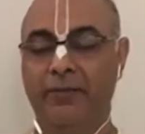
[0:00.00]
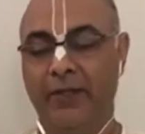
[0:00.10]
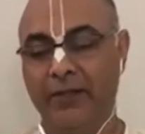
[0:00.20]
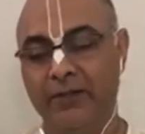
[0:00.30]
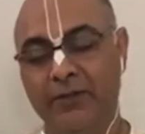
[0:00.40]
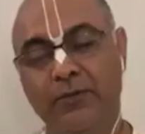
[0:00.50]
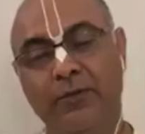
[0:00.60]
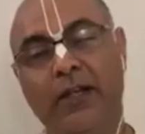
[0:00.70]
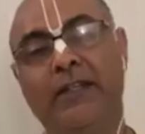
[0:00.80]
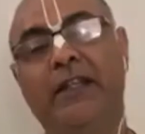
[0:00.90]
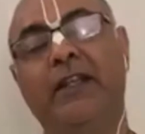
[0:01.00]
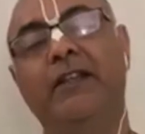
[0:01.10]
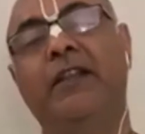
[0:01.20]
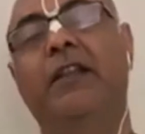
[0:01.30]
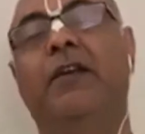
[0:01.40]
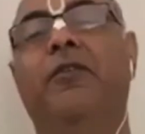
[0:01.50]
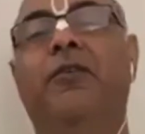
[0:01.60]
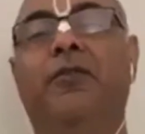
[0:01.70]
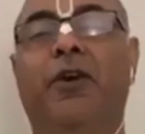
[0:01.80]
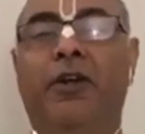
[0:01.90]
Is to attain the love
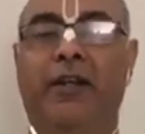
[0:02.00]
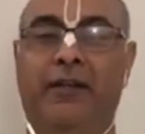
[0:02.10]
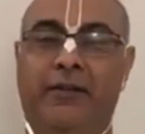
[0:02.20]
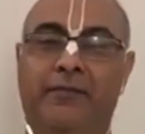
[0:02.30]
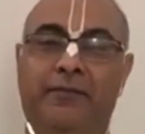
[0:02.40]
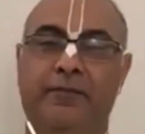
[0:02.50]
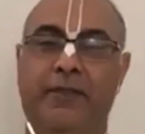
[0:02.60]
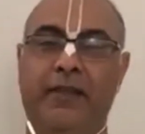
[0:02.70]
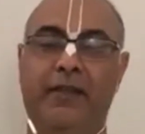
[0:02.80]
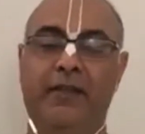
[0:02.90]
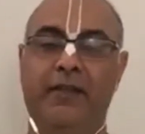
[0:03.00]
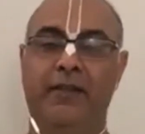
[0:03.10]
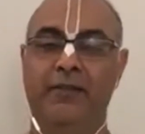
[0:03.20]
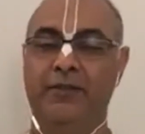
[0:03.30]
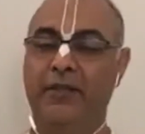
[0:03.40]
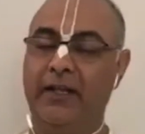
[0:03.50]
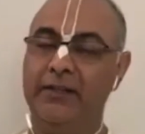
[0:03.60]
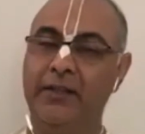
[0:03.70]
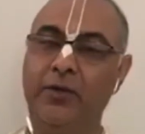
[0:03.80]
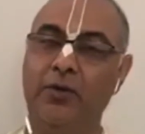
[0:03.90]
of Godhead. So that's
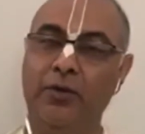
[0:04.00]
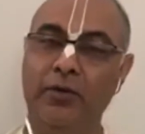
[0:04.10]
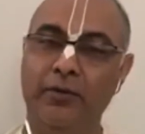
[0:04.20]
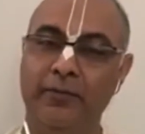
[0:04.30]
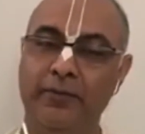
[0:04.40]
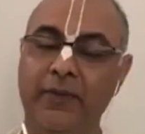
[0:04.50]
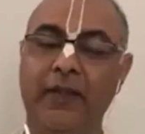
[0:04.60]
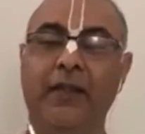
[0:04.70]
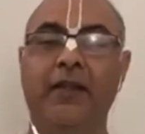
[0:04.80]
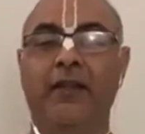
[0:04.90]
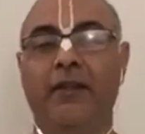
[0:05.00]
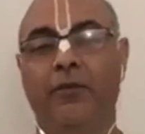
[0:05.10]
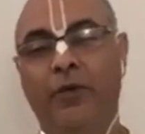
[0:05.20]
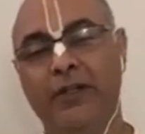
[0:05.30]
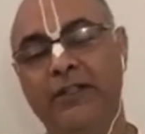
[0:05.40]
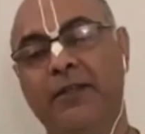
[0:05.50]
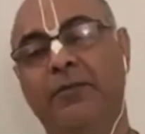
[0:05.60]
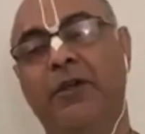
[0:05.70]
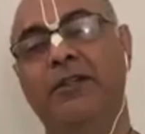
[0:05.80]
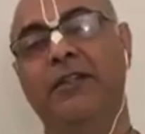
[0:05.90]
the goal. What is the
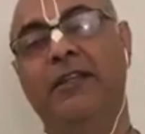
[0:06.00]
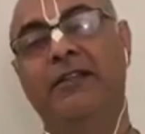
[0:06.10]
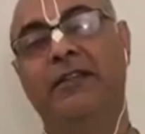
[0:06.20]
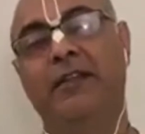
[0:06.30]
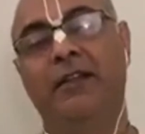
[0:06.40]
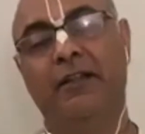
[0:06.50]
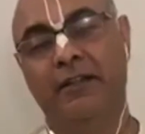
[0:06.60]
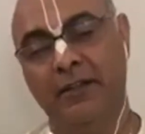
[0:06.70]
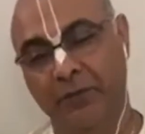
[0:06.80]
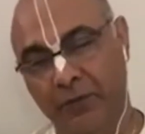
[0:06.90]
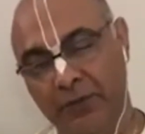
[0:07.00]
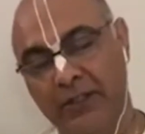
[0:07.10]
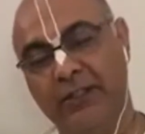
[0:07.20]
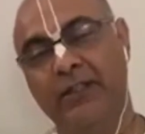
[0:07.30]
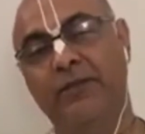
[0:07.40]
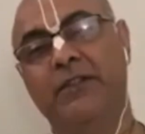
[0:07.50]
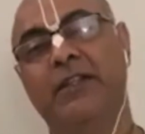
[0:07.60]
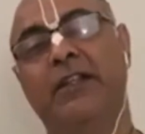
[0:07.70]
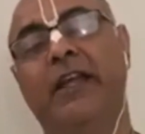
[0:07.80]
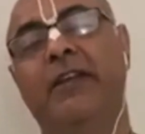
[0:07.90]
process? Devotional service, the
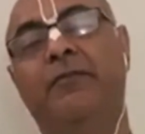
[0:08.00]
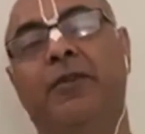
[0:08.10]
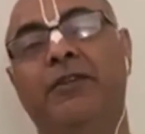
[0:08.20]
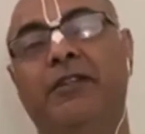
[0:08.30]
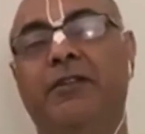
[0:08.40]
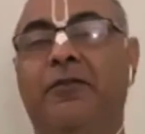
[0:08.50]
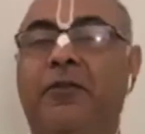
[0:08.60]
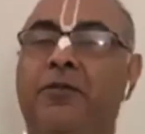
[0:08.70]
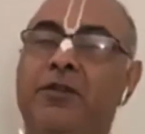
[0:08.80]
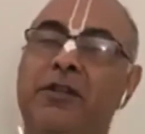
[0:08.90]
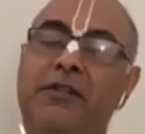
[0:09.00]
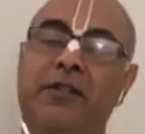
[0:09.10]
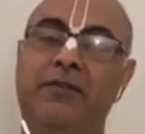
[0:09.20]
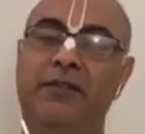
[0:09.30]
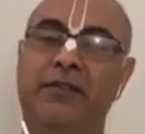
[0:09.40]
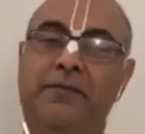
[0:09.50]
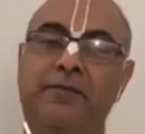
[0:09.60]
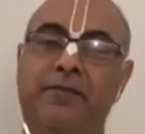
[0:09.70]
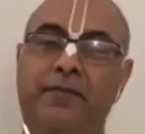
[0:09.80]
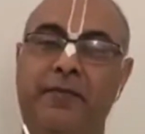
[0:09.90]
9 process of devotional service,
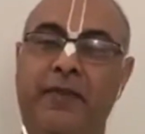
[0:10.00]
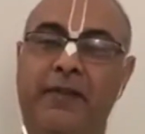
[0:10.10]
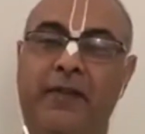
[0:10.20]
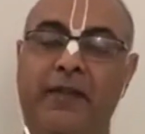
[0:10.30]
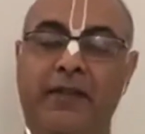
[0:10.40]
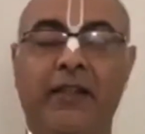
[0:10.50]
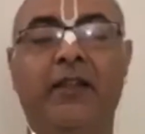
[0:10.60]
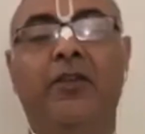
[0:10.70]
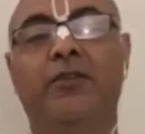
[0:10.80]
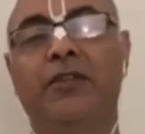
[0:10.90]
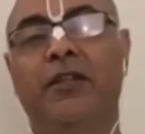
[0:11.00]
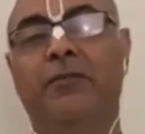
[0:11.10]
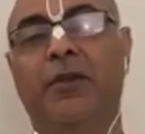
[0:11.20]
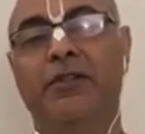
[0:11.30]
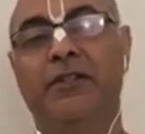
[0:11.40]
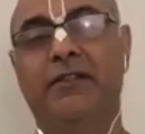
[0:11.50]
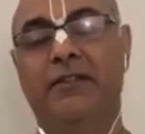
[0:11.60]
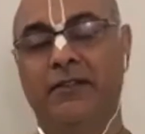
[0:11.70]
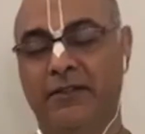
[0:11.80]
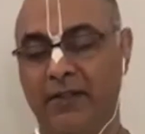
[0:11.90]
those are the
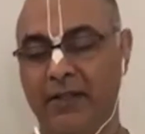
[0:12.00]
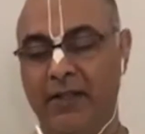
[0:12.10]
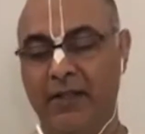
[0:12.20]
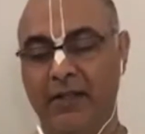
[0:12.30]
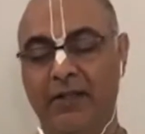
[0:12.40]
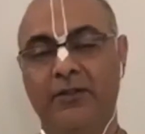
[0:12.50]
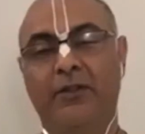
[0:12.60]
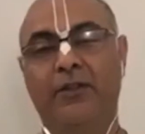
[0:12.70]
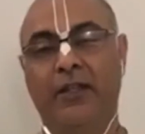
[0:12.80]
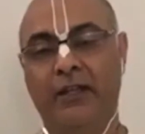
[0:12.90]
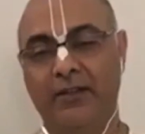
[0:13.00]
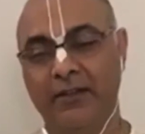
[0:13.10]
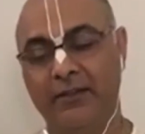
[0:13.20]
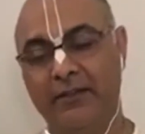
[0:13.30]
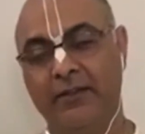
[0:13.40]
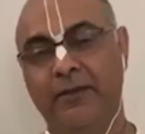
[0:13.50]
processes. So that is